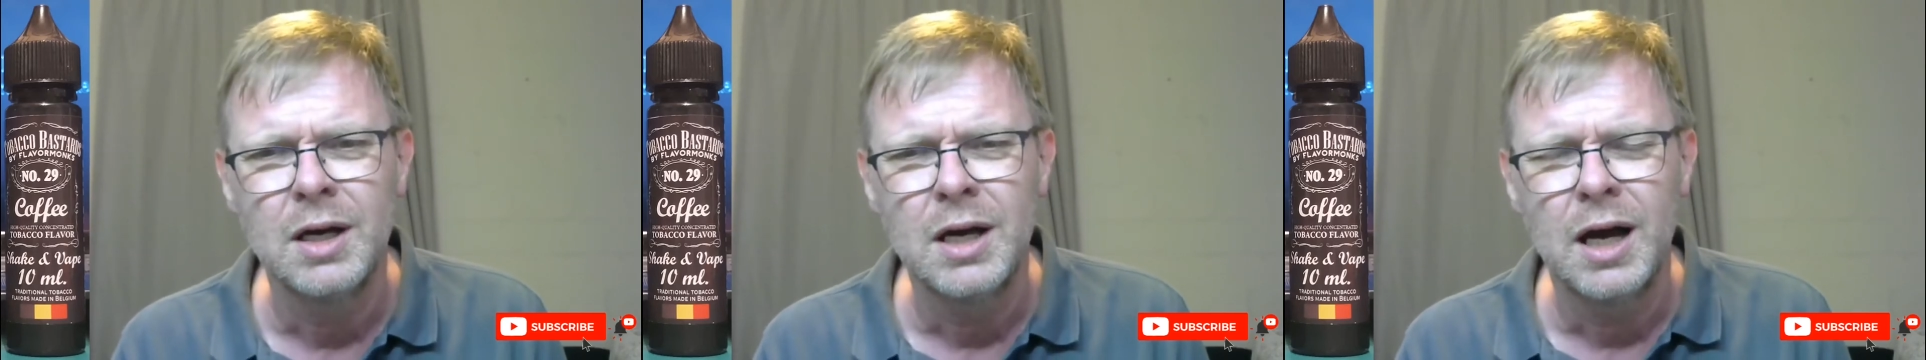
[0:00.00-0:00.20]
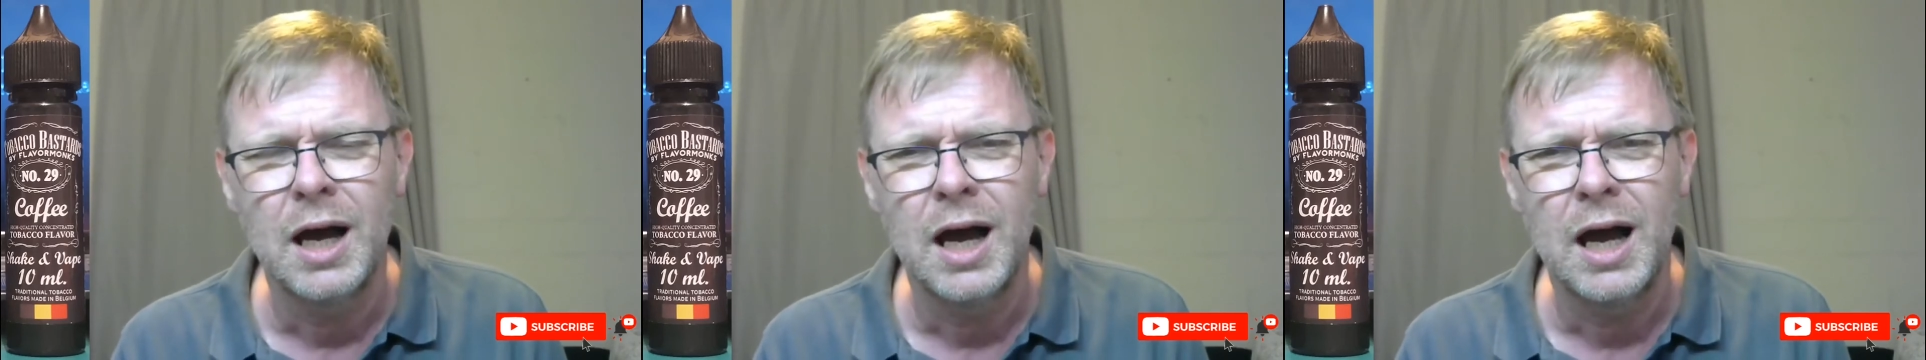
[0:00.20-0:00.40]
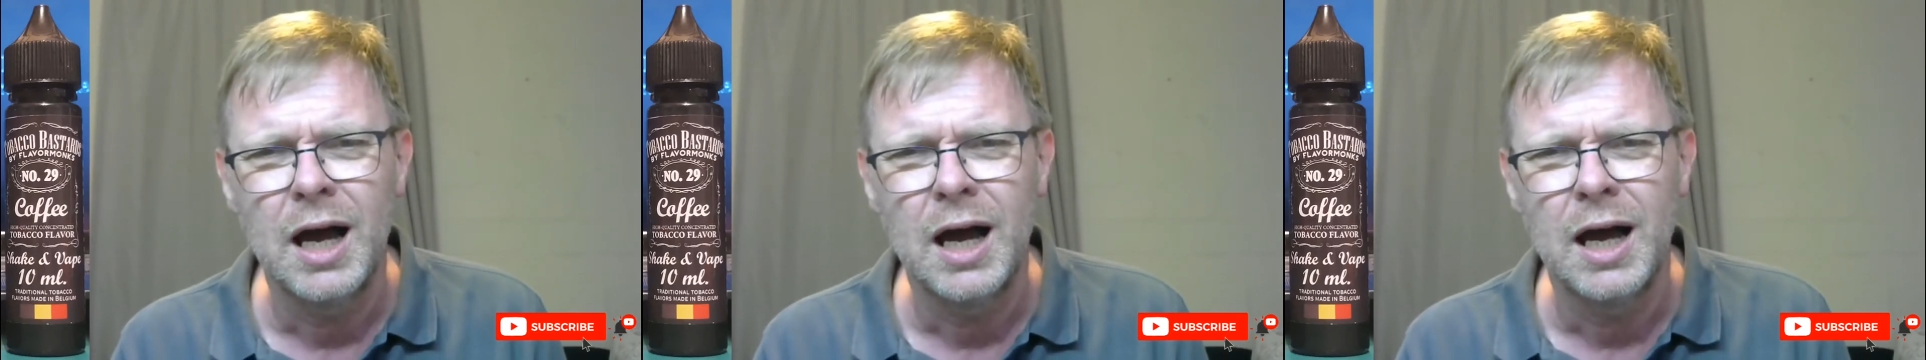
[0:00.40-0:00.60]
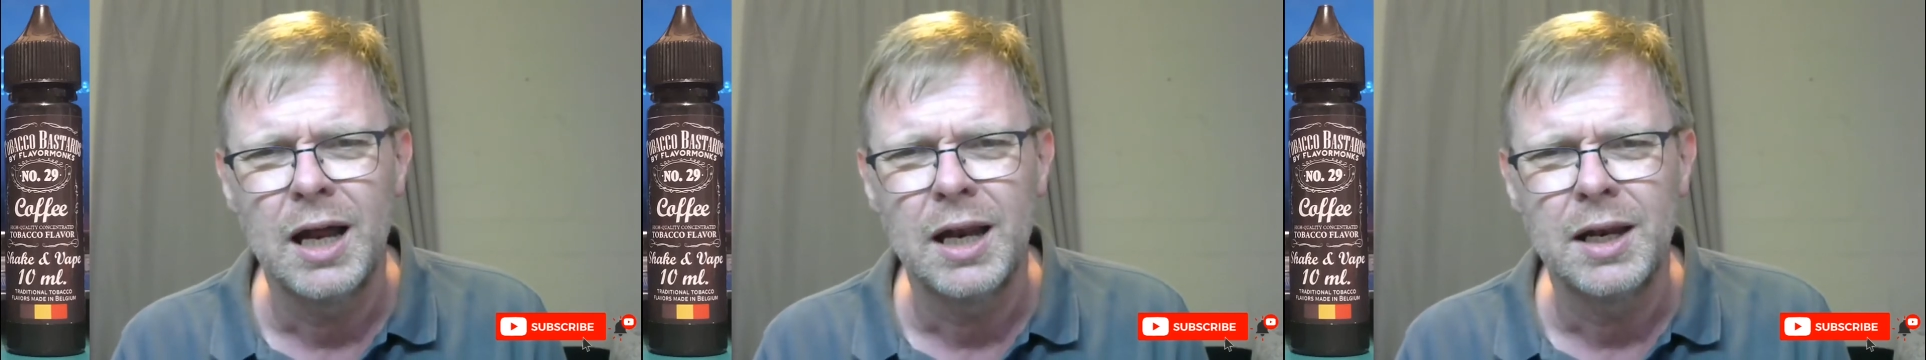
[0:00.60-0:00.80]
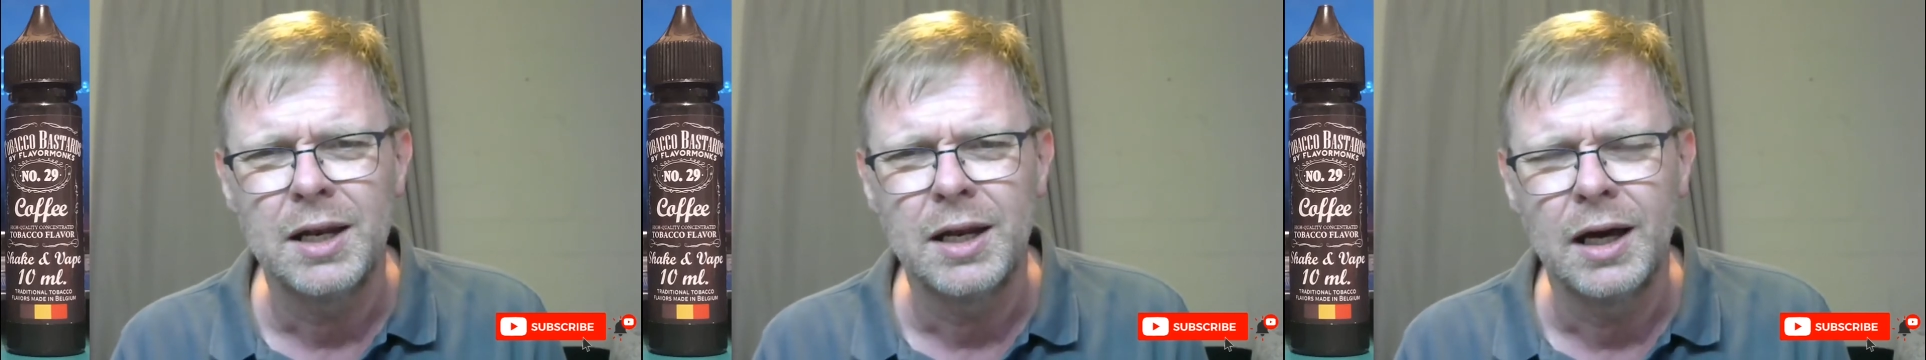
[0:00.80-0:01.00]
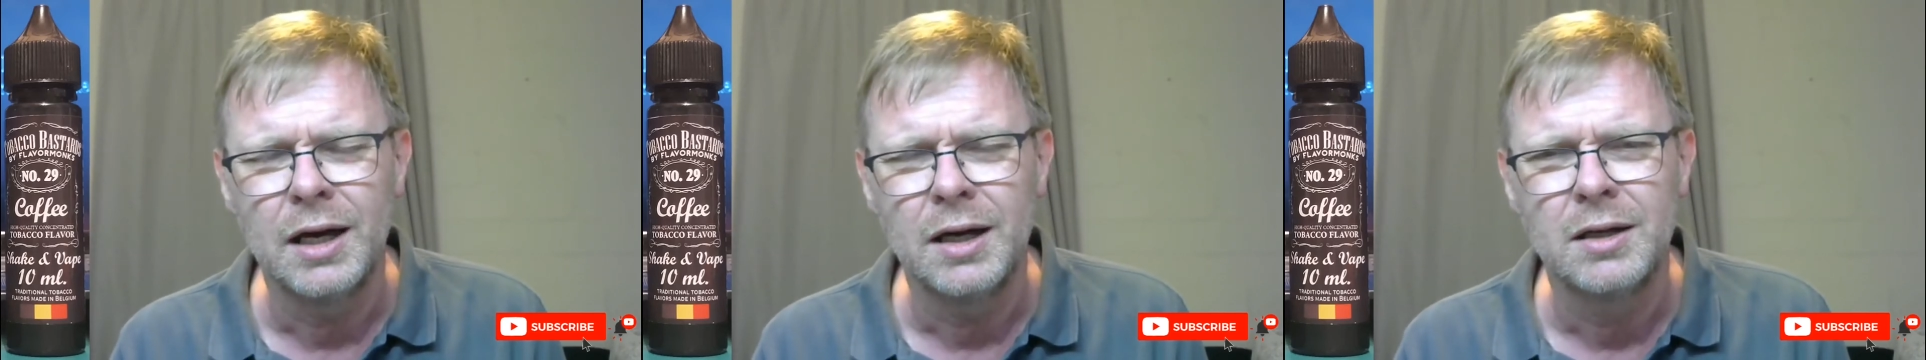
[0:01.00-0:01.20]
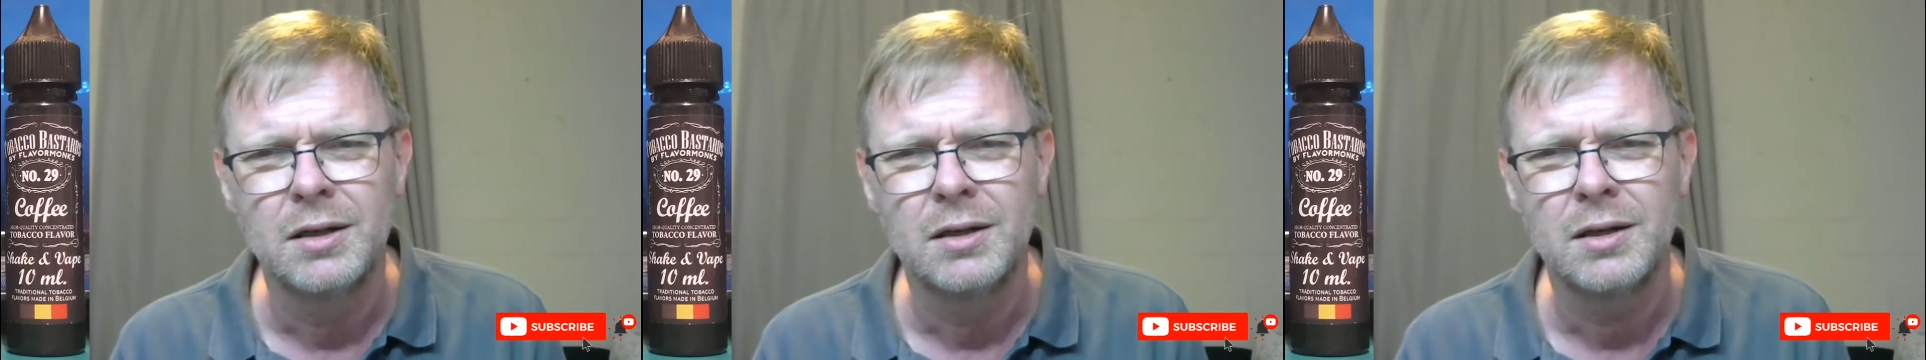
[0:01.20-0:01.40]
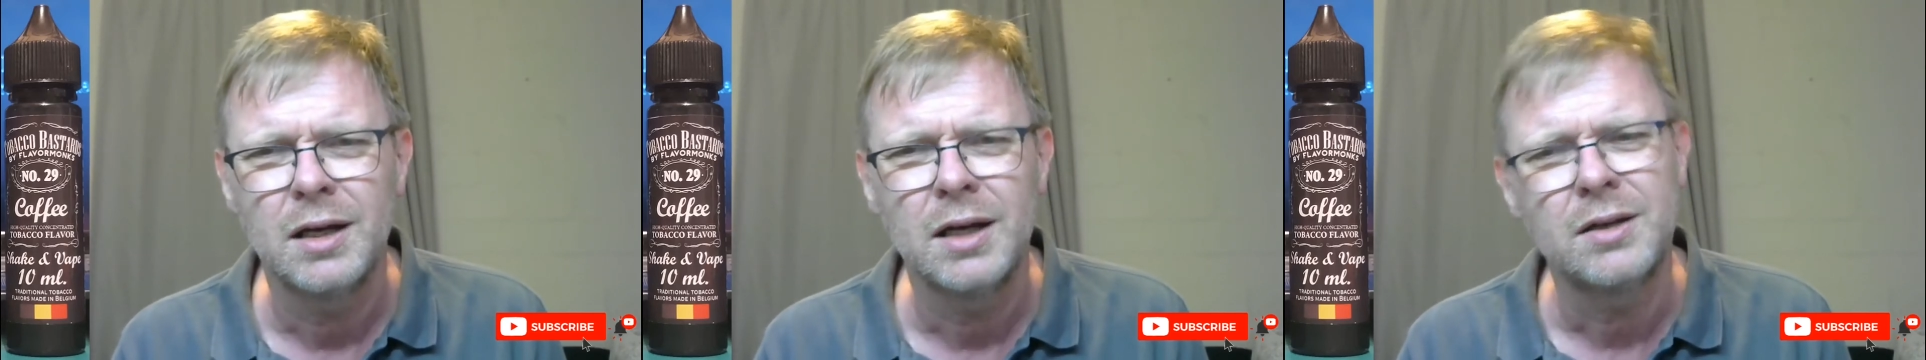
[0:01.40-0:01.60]
and
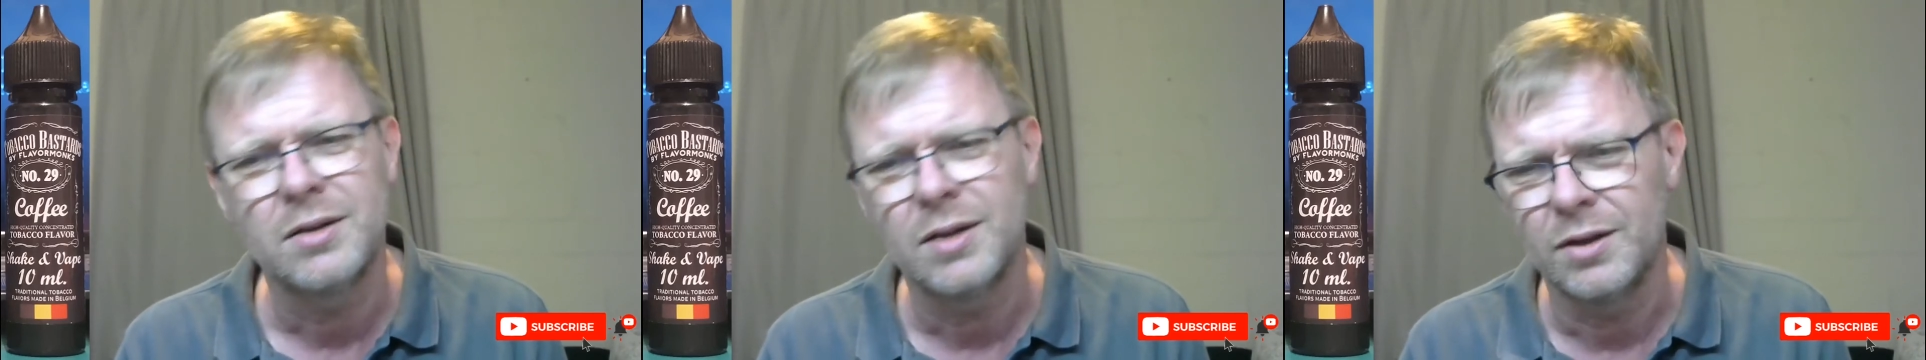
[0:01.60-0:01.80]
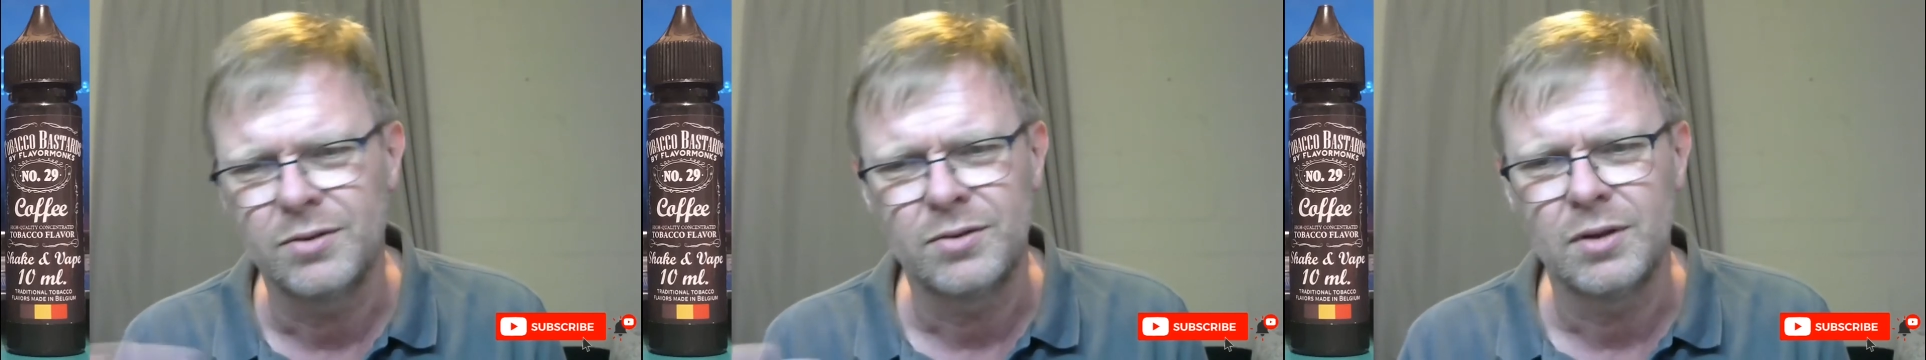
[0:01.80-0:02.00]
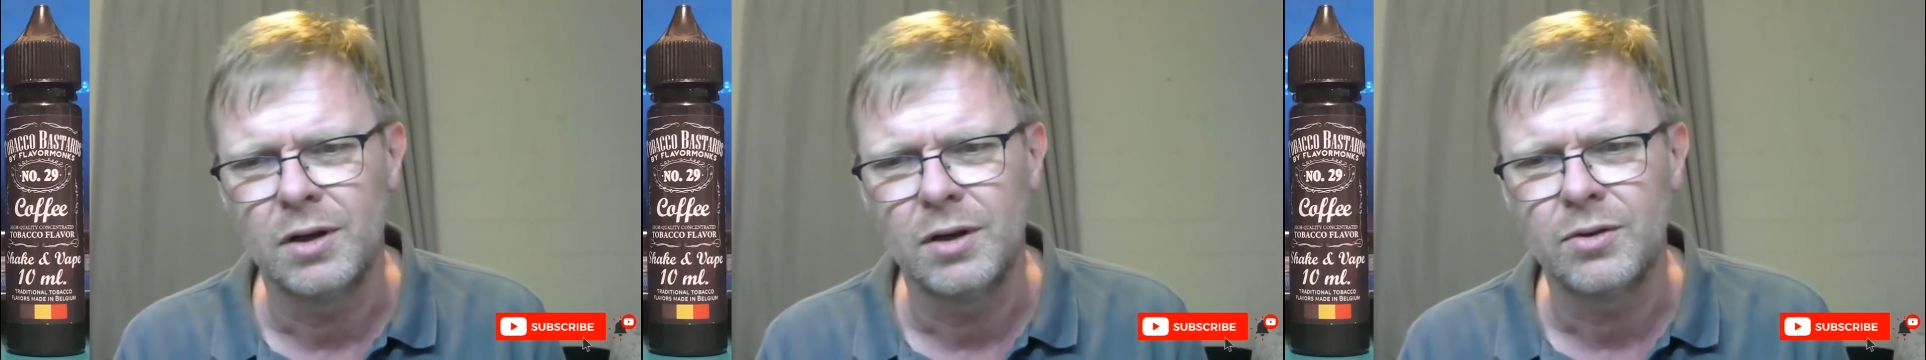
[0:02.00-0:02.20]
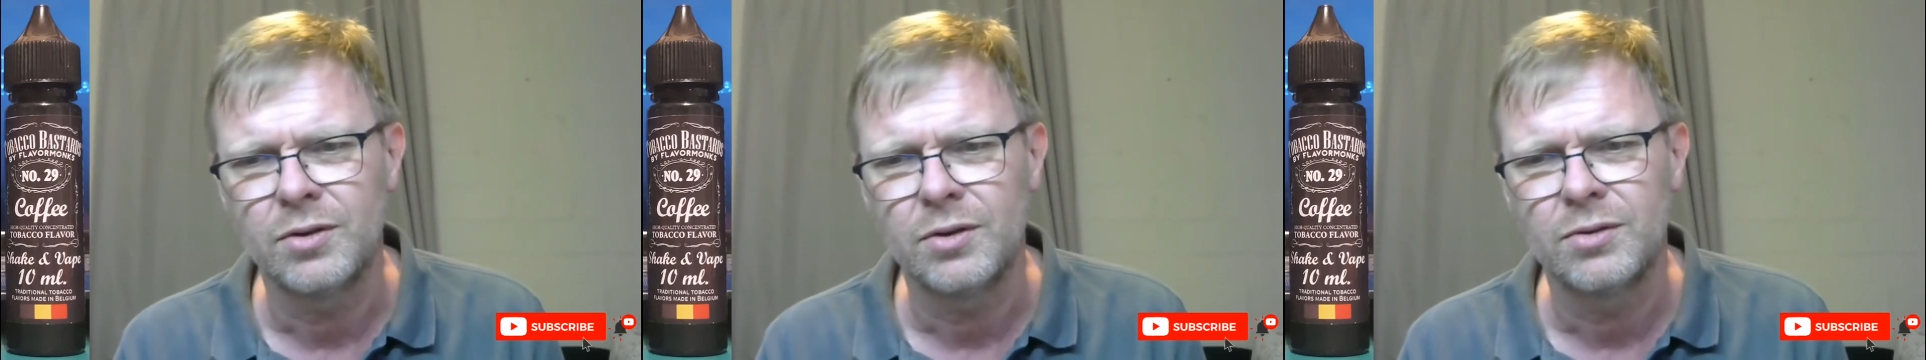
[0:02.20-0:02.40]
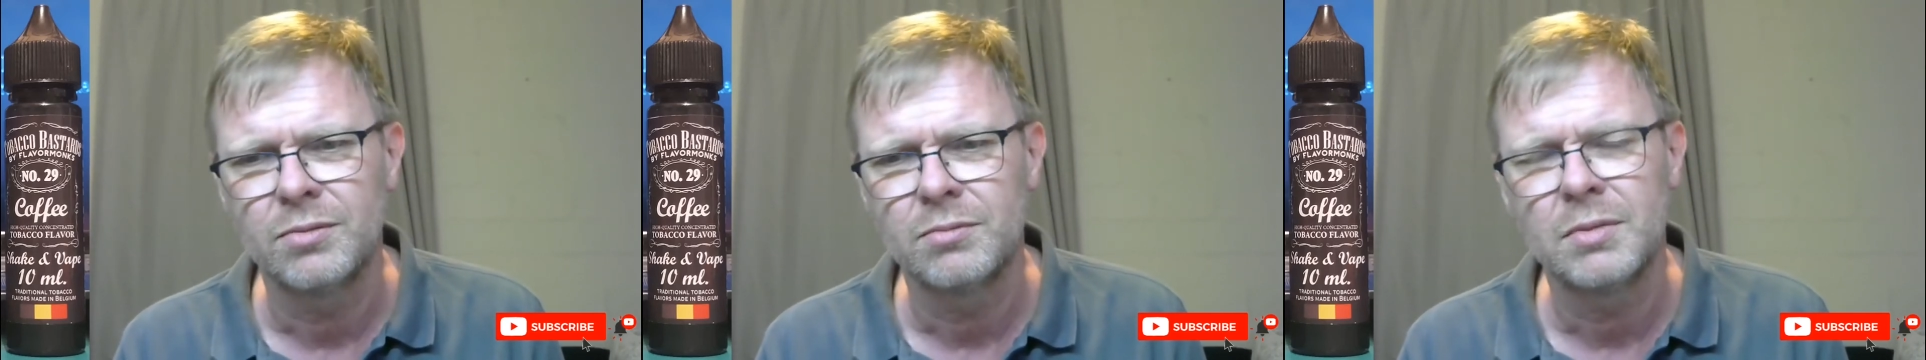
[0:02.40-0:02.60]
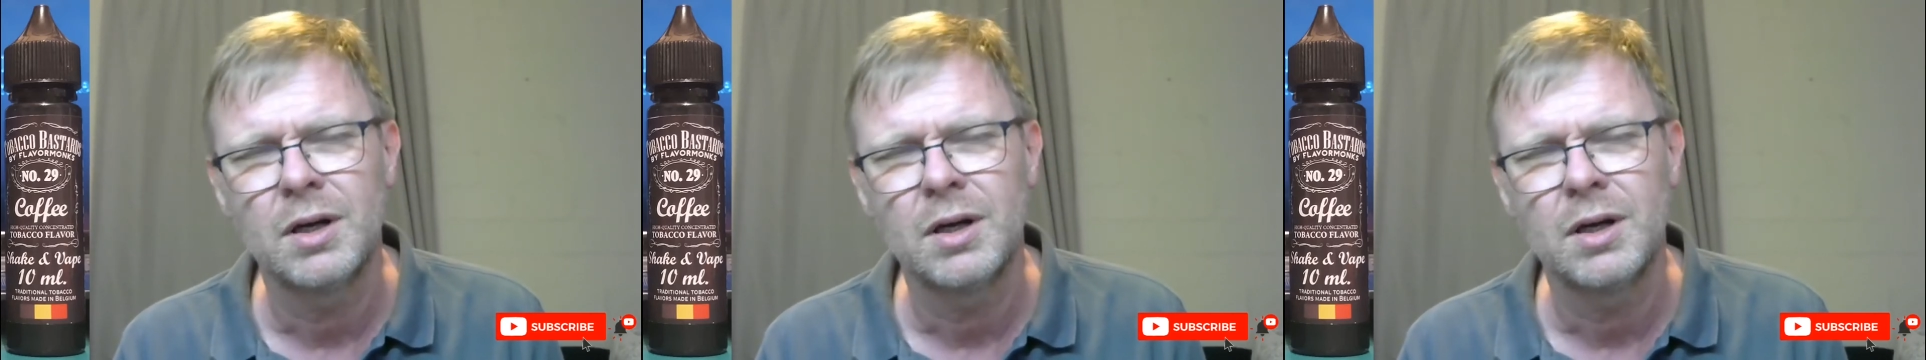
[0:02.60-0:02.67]
it tastes delicious.